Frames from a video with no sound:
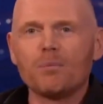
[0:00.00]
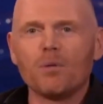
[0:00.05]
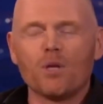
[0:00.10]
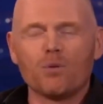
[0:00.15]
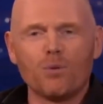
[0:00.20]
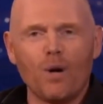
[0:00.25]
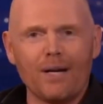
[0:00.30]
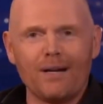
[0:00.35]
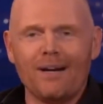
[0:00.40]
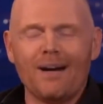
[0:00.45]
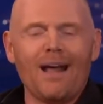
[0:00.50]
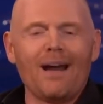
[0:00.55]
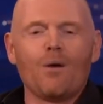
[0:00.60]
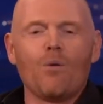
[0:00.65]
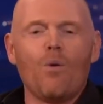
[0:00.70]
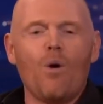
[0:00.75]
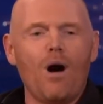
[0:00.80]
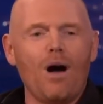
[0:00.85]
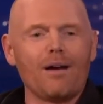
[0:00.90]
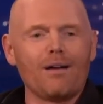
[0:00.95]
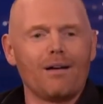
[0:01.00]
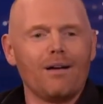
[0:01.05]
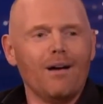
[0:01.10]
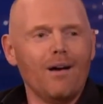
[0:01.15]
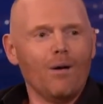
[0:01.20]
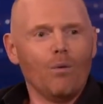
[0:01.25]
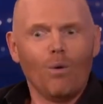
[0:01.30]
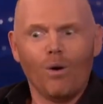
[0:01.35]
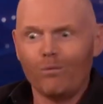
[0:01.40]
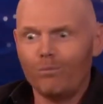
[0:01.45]
people are running out of
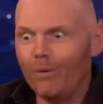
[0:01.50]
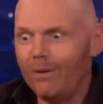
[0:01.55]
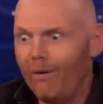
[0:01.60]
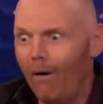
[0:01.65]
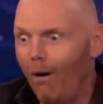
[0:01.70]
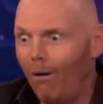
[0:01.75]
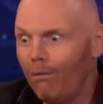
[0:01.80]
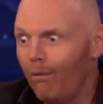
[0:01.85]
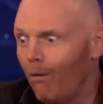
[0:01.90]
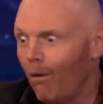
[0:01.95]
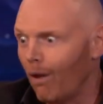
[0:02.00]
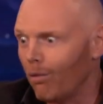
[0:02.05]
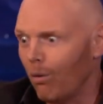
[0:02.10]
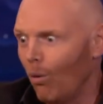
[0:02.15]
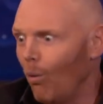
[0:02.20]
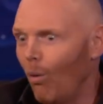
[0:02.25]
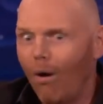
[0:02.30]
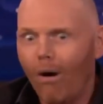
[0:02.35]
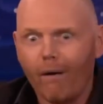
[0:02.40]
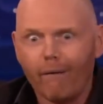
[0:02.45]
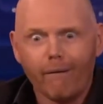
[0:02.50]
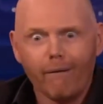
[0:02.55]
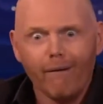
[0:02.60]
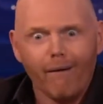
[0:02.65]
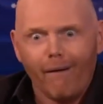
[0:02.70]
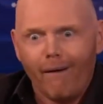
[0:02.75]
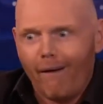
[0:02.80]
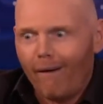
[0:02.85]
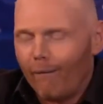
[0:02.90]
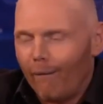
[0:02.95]
water. What if we owned all the
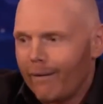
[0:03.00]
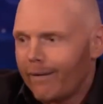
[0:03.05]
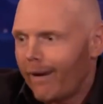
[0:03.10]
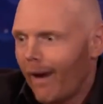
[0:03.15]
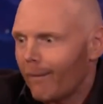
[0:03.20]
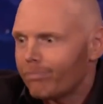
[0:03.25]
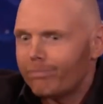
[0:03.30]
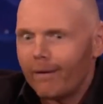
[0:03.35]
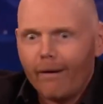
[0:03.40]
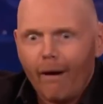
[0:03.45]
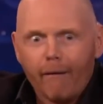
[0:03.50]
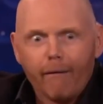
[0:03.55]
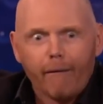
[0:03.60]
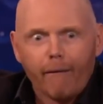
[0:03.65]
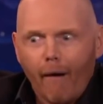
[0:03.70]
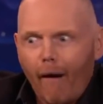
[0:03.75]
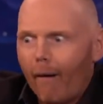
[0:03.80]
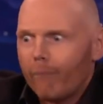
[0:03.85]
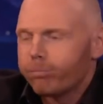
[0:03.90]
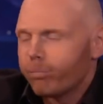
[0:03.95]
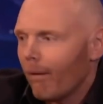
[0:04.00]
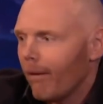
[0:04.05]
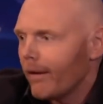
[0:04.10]
water and we kept it under our